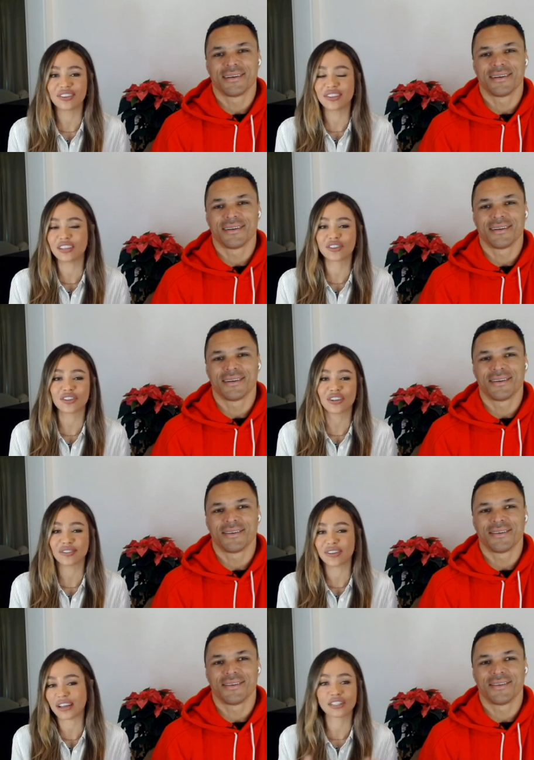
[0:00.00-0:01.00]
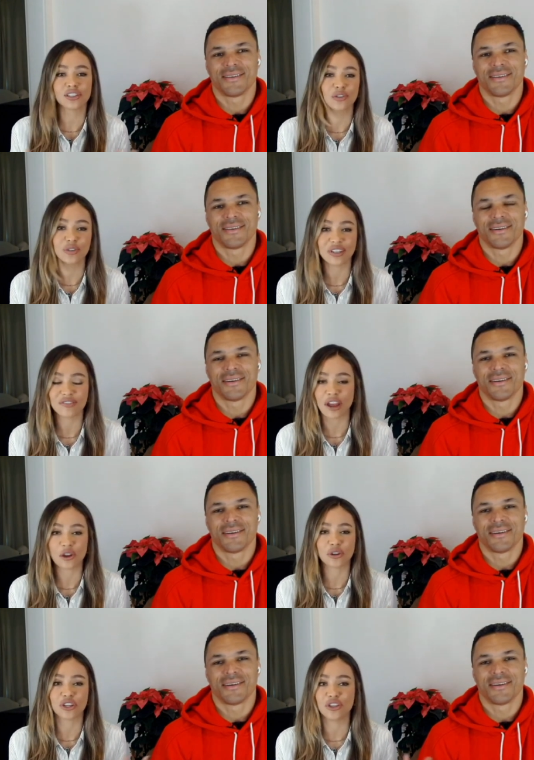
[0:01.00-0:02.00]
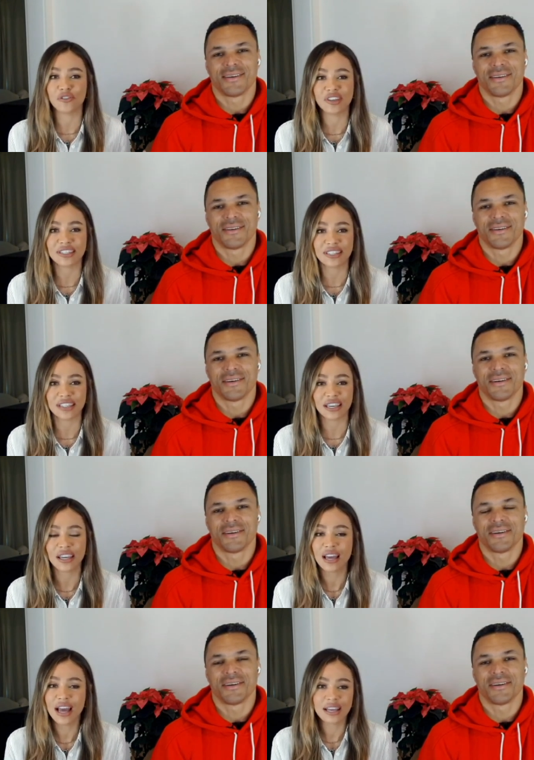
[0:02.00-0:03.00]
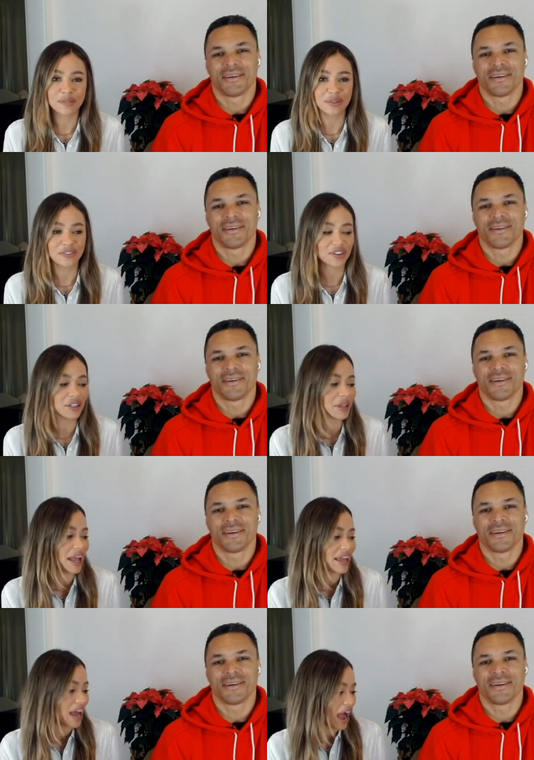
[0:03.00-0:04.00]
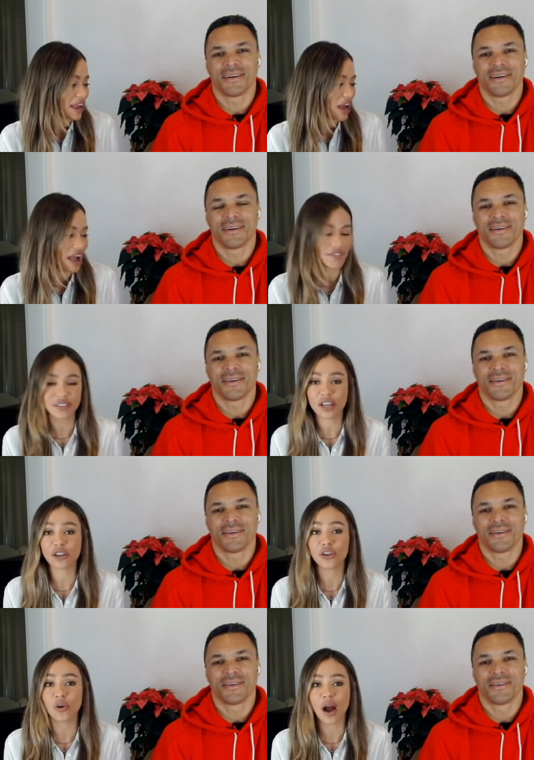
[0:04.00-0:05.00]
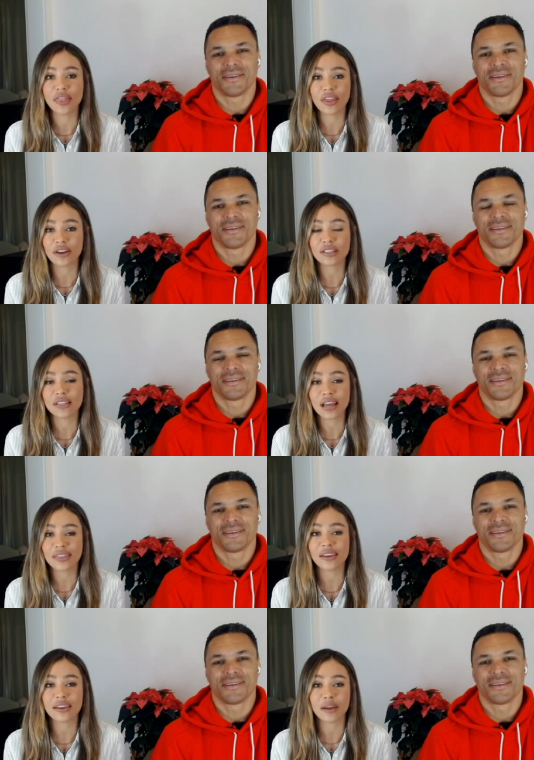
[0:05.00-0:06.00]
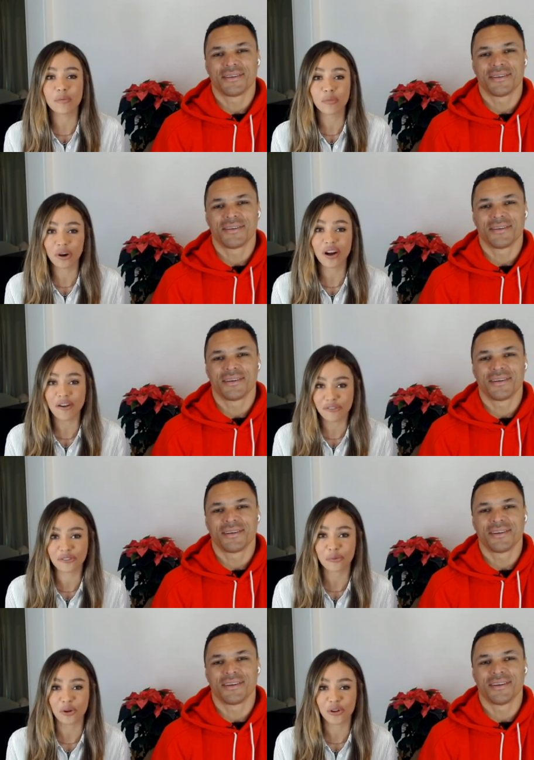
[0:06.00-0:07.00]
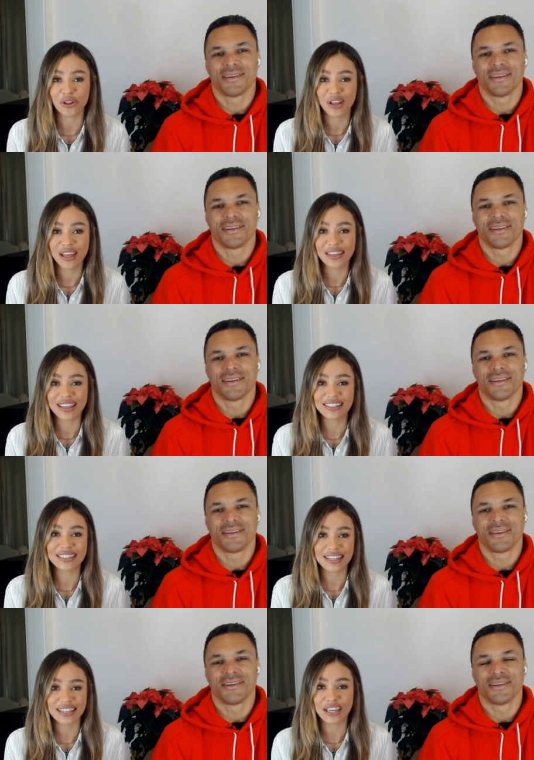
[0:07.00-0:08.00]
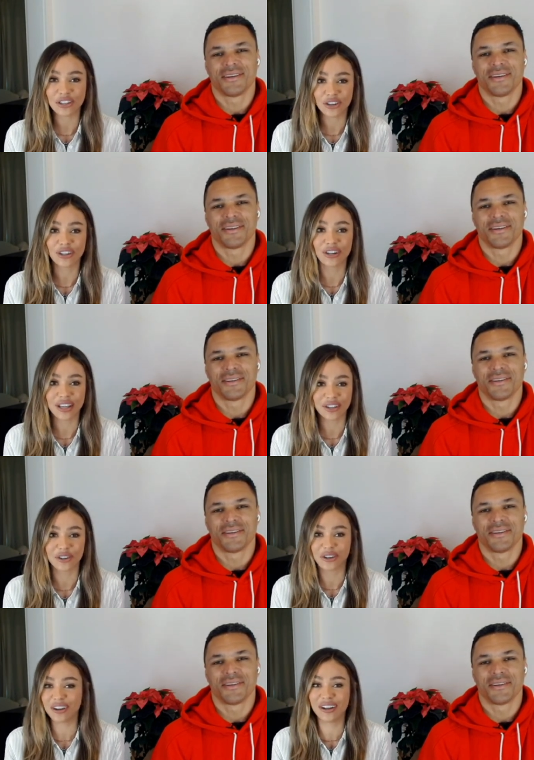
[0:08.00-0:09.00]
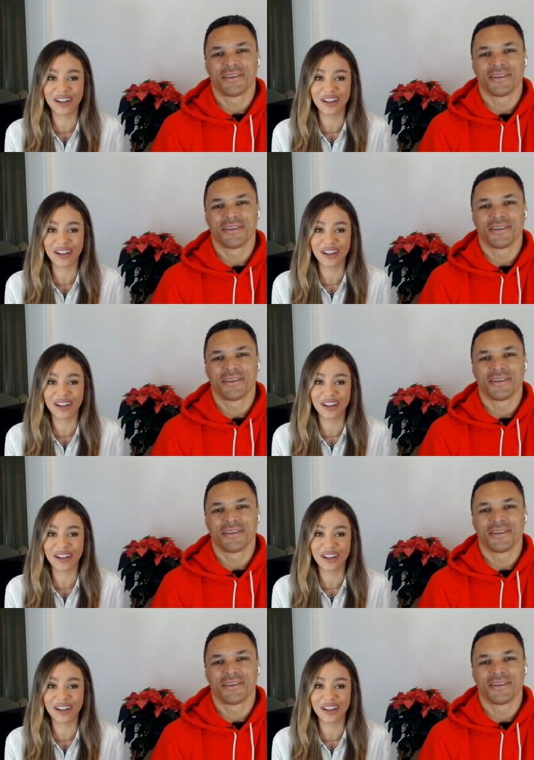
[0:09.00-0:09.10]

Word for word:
Speaker 1: these are exclusive. I go to QVC specifically, and I have to tell you, there's nothing more comfortable than sitting in your